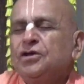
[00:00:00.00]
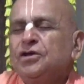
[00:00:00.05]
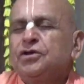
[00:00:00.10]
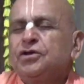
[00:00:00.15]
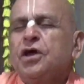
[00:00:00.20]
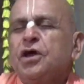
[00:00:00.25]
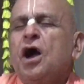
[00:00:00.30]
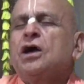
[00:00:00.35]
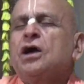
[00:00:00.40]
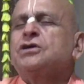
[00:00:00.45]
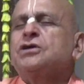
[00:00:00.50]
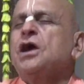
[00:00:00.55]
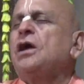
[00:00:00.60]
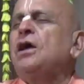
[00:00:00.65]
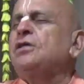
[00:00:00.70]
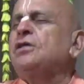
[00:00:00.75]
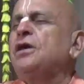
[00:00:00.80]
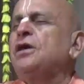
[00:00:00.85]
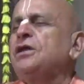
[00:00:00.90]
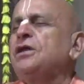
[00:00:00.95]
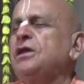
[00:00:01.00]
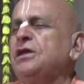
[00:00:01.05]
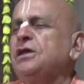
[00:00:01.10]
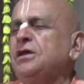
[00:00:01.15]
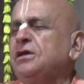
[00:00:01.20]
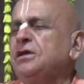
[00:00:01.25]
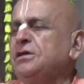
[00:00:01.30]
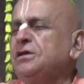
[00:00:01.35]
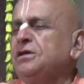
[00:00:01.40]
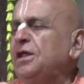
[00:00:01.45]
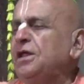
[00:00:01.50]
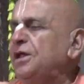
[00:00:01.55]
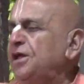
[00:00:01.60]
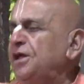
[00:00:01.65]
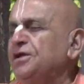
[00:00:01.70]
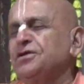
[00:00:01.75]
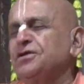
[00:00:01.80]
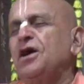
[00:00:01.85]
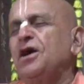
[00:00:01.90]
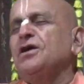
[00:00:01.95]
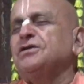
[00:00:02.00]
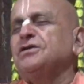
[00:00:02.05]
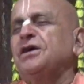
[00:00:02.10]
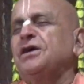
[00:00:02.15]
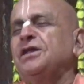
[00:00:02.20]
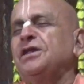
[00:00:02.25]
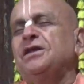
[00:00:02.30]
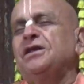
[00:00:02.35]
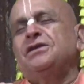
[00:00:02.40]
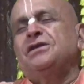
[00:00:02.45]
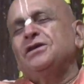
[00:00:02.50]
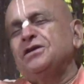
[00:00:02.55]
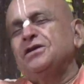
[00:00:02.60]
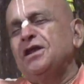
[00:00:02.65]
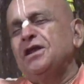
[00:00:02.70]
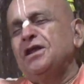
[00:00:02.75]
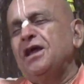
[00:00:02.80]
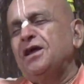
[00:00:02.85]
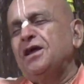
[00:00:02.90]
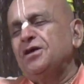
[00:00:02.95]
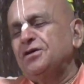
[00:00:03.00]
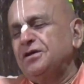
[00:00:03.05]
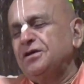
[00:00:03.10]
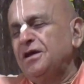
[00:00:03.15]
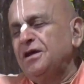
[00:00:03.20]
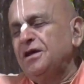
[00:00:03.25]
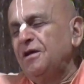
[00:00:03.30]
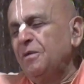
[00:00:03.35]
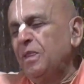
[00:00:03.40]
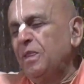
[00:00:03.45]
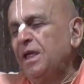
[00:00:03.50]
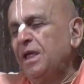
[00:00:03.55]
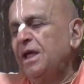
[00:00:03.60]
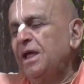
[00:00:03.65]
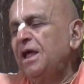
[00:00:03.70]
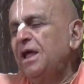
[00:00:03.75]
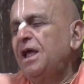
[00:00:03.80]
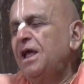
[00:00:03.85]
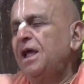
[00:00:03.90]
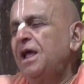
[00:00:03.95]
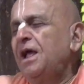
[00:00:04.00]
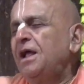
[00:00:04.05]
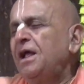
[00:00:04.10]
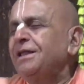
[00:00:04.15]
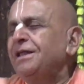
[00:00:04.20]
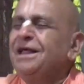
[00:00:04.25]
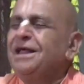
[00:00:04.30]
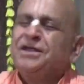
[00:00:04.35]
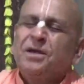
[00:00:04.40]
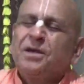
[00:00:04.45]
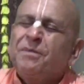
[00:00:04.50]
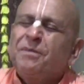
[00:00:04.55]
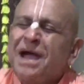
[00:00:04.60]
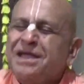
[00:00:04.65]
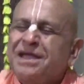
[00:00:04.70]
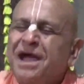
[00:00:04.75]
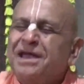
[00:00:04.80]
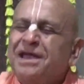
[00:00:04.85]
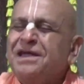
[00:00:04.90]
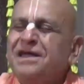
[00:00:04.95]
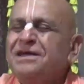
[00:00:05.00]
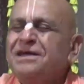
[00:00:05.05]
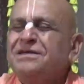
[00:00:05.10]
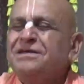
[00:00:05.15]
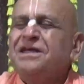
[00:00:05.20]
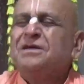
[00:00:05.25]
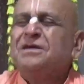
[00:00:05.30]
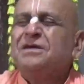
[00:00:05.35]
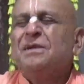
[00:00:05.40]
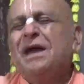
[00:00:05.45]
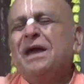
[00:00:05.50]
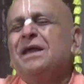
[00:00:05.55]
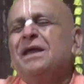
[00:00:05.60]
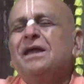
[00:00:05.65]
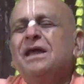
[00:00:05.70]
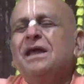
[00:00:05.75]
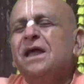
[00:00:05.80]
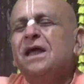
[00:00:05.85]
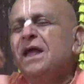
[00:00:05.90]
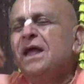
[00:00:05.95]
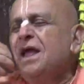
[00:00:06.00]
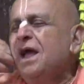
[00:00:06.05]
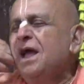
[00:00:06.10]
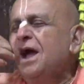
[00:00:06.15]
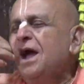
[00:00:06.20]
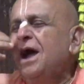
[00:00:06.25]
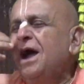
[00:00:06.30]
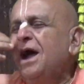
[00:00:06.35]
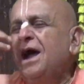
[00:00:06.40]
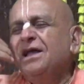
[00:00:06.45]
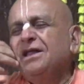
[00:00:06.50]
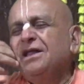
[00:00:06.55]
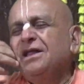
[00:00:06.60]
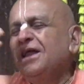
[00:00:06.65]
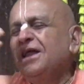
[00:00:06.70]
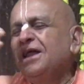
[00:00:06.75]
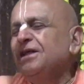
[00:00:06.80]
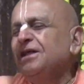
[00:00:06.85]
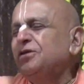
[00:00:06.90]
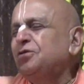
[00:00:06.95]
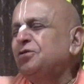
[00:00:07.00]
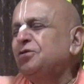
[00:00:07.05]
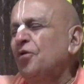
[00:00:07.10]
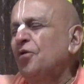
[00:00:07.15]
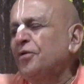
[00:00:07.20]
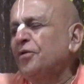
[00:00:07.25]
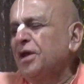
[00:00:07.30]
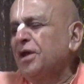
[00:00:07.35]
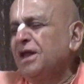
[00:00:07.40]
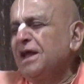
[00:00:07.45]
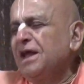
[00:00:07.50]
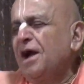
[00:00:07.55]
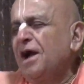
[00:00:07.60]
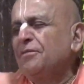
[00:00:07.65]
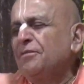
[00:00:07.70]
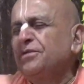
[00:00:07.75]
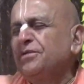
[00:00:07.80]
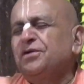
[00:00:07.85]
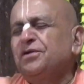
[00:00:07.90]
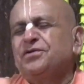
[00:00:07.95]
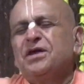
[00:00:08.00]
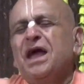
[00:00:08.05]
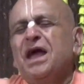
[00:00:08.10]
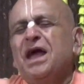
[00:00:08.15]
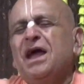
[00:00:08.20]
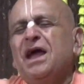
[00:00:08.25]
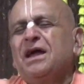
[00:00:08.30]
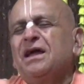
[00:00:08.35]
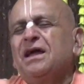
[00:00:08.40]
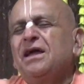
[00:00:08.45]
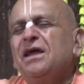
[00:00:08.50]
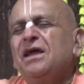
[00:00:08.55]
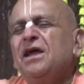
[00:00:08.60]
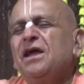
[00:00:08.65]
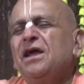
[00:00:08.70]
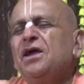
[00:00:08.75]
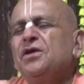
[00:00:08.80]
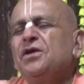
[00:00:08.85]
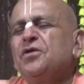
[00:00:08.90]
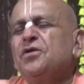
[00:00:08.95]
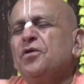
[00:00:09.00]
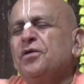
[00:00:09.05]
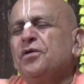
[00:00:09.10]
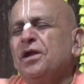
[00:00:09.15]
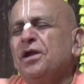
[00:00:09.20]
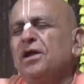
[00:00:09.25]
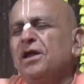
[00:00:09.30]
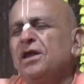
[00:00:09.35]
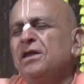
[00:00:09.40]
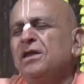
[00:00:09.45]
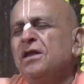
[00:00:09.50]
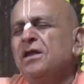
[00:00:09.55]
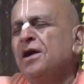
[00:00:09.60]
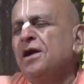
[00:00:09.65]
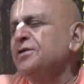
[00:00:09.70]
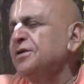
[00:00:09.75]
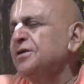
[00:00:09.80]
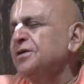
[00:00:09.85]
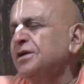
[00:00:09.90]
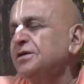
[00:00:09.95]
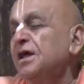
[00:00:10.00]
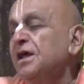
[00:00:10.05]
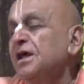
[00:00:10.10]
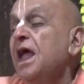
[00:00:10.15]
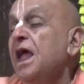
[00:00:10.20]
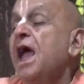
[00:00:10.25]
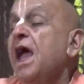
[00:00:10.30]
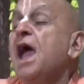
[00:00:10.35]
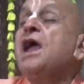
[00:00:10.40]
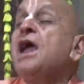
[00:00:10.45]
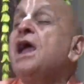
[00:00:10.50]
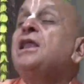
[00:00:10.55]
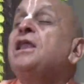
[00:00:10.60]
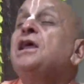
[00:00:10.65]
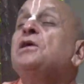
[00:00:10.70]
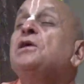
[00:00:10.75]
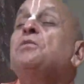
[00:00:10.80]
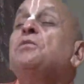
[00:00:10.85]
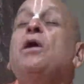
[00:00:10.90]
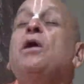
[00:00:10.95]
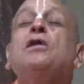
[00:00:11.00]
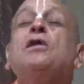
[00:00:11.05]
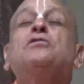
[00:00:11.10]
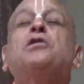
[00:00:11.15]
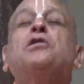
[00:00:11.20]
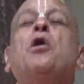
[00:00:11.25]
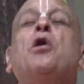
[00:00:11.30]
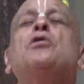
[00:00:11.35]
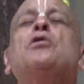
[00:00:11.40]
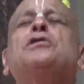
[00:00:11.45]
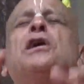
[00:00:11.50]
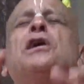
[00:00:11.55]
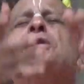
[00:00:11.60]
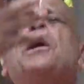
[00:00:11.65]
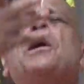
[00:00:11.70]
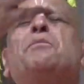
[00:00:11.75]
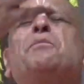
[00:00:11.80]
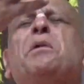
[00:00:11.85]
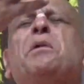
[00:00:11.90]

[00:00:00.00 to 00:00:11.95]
Sakshat Hari, he is Sakshat, he is just like Krishna. Then say, my idea is this, I thought he's totally off the track, totally nonsense. And he has followed thousands of